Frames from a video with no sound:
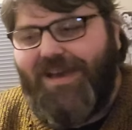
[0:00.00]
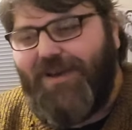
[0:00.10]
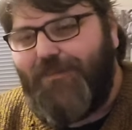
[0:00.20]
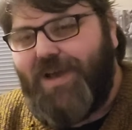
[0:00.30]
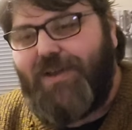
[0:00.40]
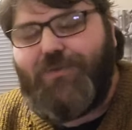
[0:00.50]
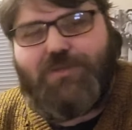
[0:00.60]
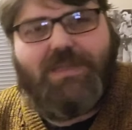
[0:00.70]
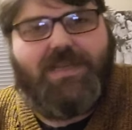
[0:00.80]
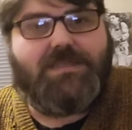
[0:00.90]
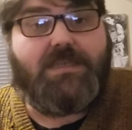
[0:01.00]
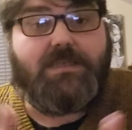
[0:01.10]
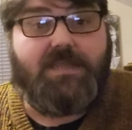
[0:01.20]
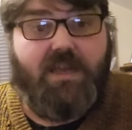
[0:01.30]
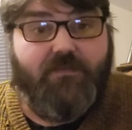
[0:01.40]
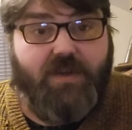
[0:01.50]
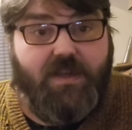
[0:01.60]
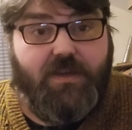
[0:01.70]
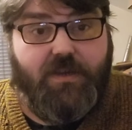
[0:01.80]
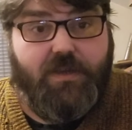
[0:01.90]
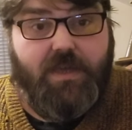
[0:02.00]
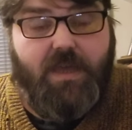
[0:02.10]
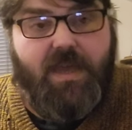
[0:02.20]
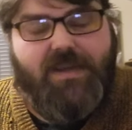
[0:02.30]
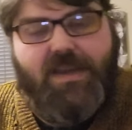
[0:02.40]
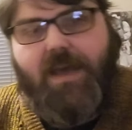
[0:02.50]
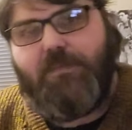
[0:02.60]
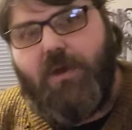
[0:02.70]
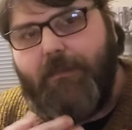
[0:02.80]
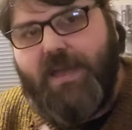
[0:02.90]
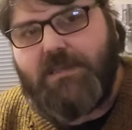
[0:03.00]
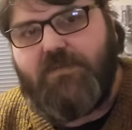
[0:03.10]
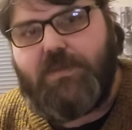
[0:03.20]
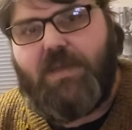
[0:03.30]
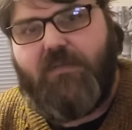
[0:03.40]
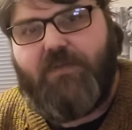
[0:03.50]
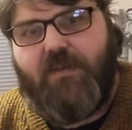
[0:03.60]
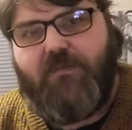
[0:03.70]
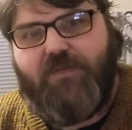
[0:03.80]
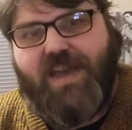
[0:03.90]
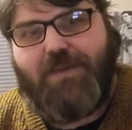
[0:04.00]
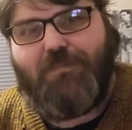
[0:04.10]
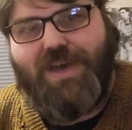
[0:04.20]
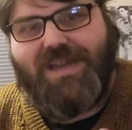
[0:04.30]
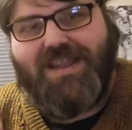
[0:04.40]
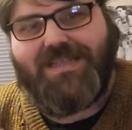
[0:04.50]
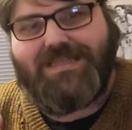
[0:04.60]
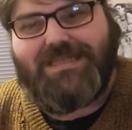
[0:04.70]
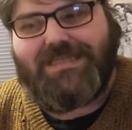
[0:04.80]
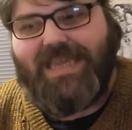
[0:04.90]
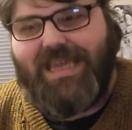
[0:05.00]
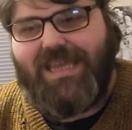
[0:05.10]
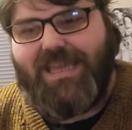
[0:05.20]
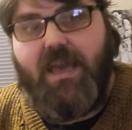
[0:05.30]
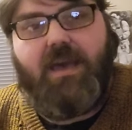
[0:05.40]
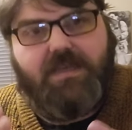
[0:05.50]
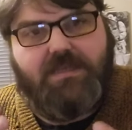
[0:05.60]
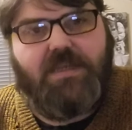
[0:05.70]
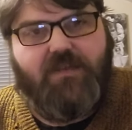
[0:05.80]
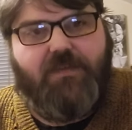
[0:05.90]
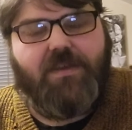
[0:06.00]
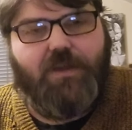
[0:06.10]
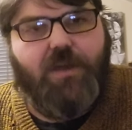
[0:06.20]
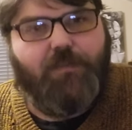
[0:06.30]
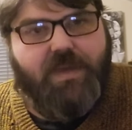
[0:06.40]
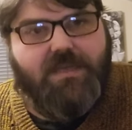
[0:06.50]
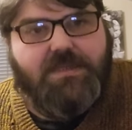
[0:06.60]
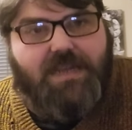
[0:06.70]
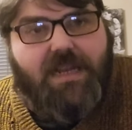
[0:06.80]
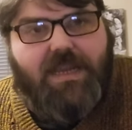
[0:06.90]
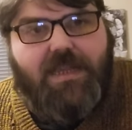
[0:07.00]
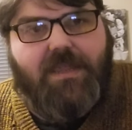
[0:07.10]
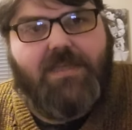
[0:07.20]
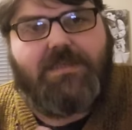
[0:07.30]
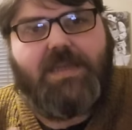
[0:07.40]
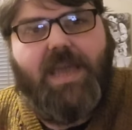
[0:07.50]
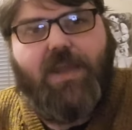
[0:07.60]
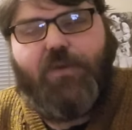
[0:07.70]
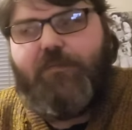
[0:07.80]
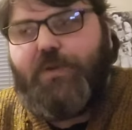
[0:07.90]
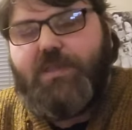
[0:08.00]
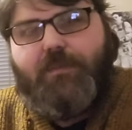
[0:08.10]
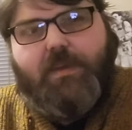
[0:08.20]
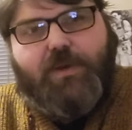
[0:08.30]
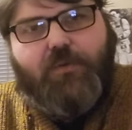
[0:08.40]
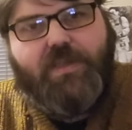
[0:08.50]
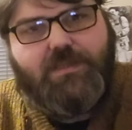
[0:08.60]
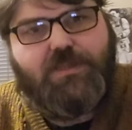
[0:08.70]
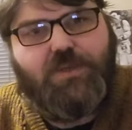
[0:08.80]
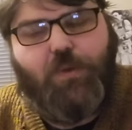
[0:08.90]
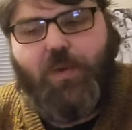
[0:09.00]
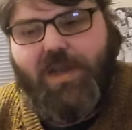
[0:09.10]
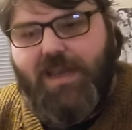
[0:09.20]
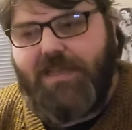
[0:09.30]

I'd also like to see a sci-fi nook. Now, I'm not a massive sci-fi fan, but I'd like to see a sci-fi nook, because clearly that's a category of book that people are into. And what I'd